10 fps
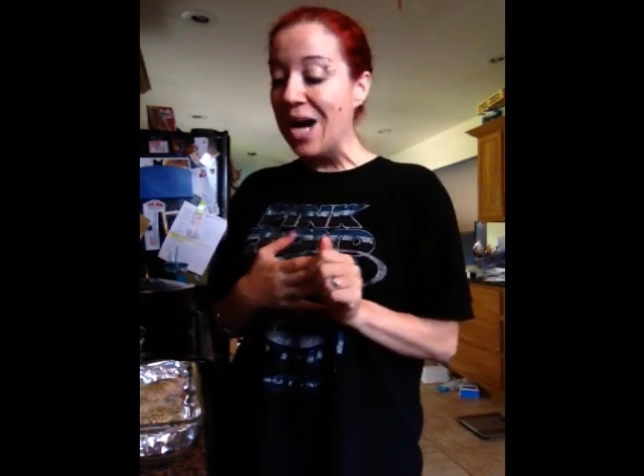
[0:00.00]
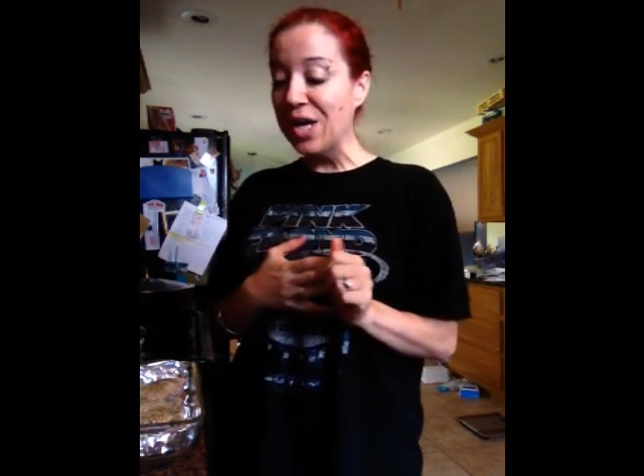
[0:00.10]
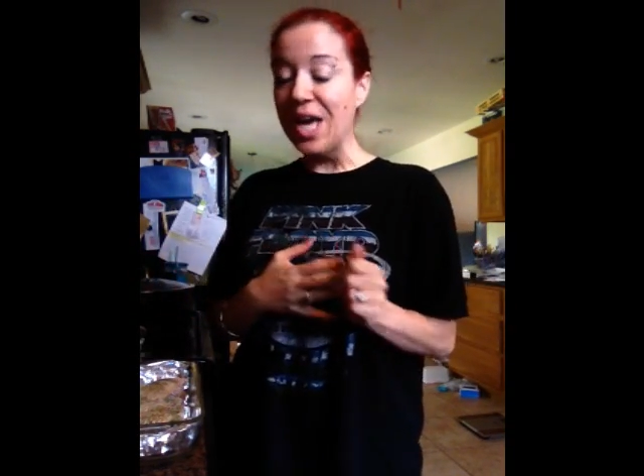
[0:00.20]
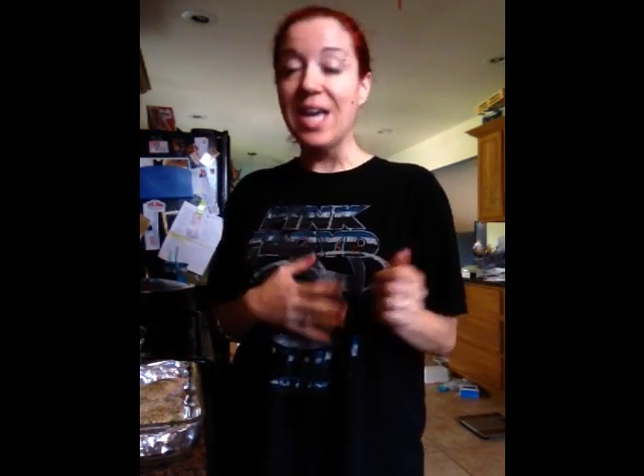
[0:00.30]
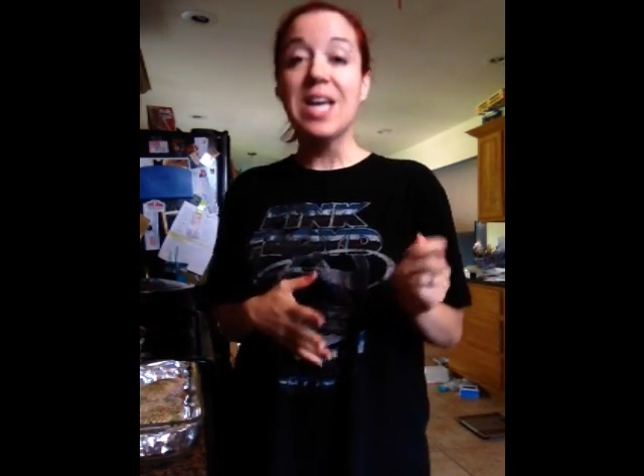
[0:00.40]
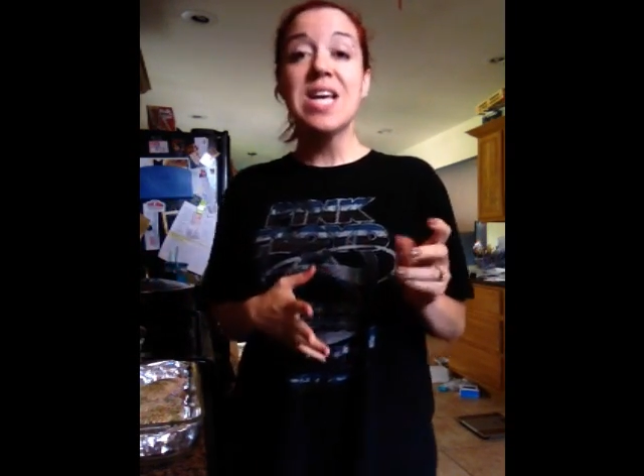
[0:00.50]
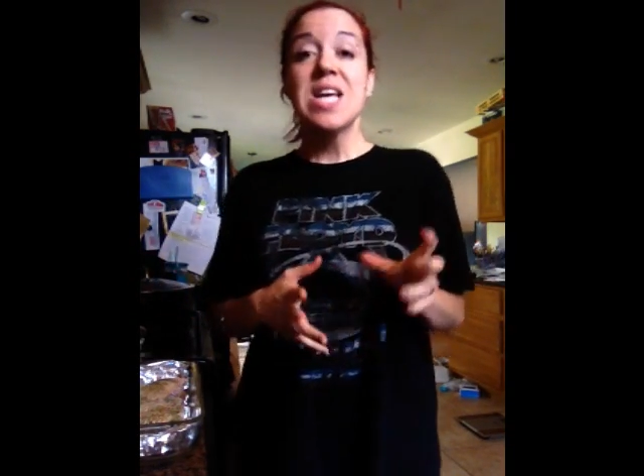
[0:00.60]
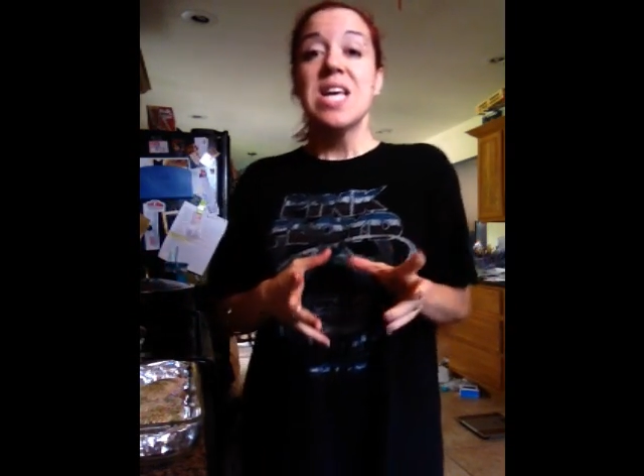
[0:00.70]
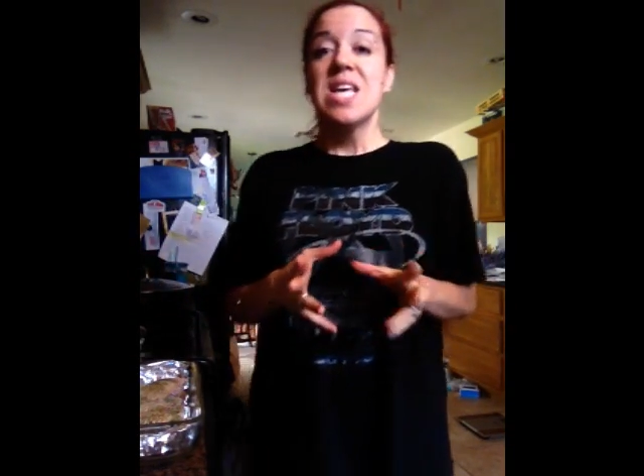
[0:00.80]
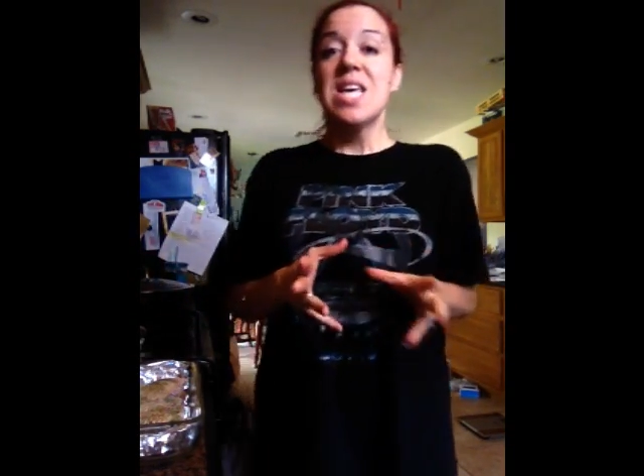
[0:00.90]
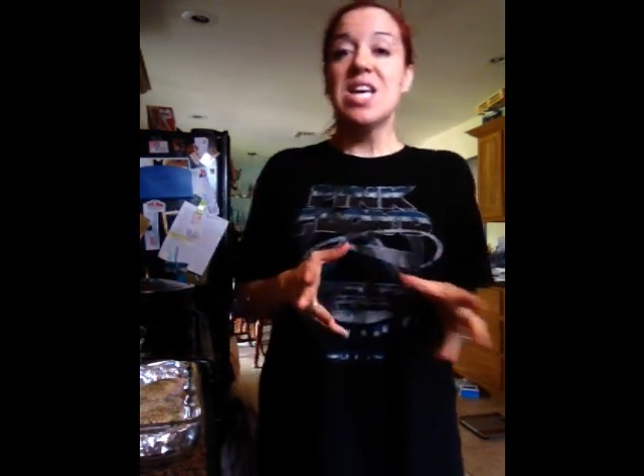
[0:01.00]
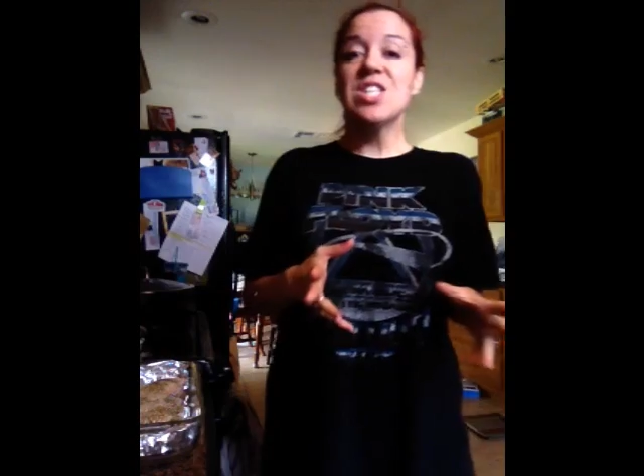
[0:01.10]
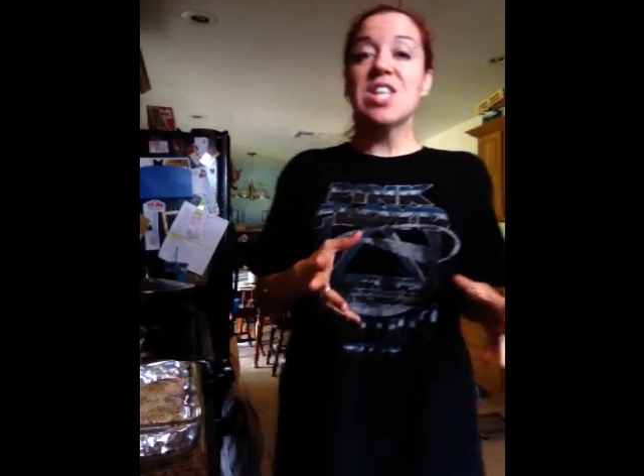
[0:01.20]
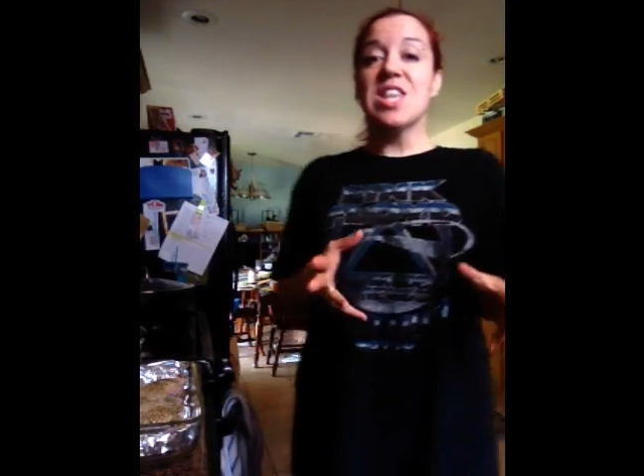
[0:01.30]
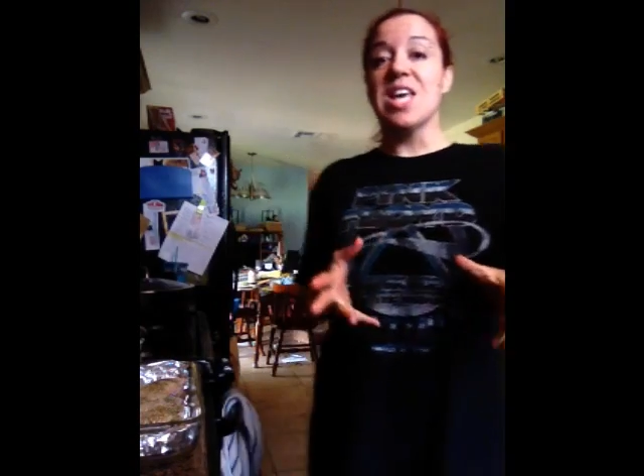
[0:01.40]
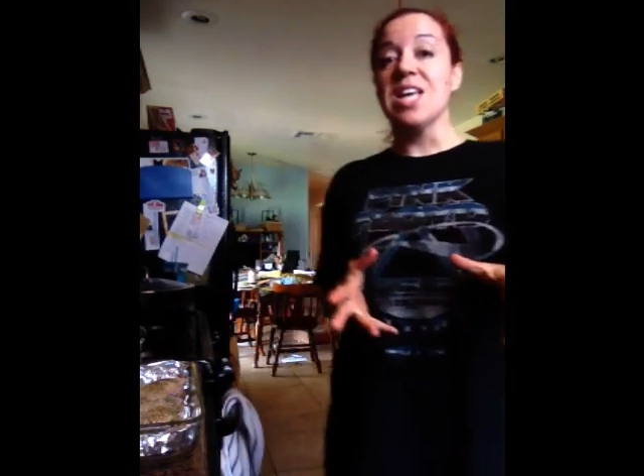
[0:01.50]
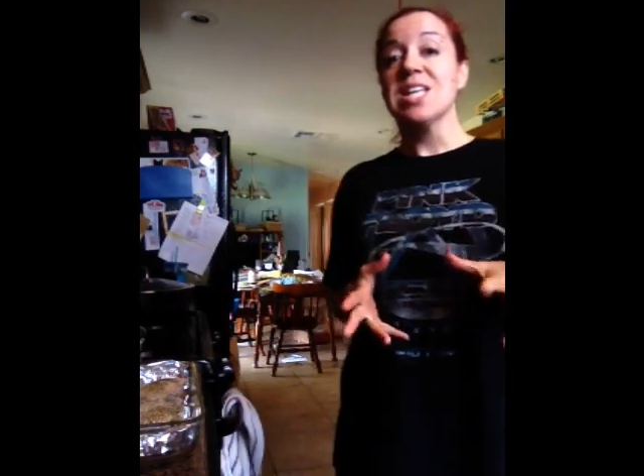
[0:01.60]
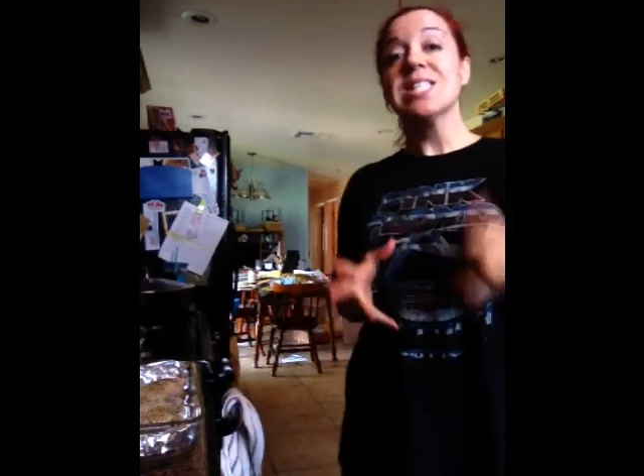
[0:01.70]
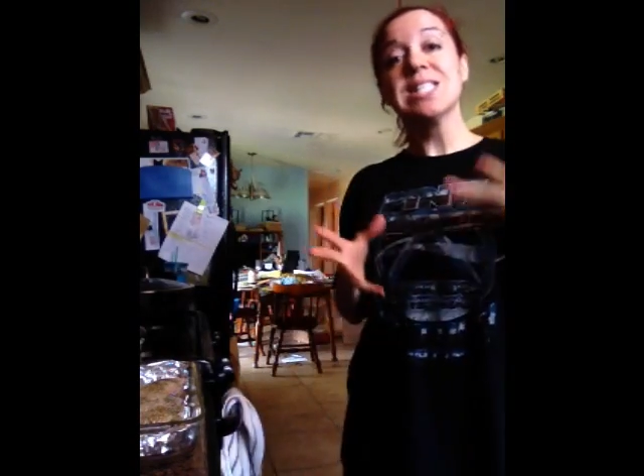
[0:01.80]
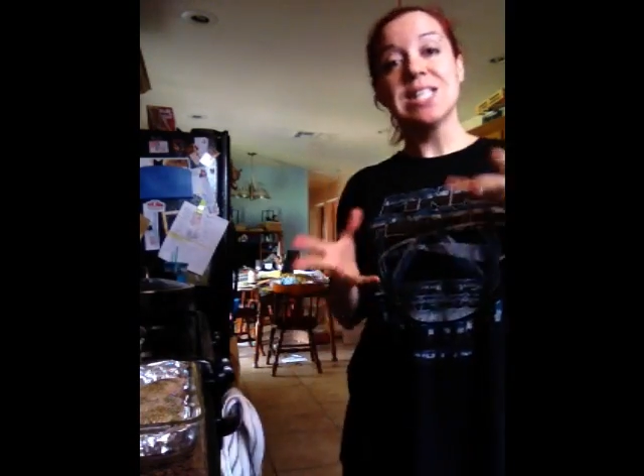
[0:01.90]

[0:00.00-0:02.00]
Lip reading: Okay, here's the thing.